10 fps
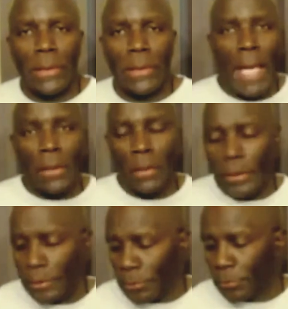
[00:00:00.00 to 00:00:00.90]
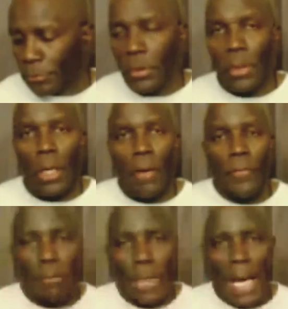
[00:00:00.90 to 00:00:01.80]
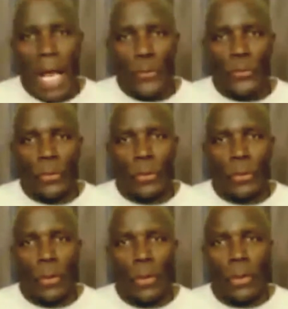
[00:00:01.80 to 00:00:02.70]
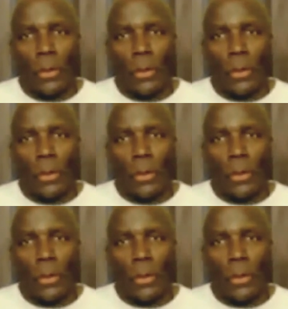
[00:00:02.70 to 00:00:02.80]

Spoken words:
of the Black leaders of the past,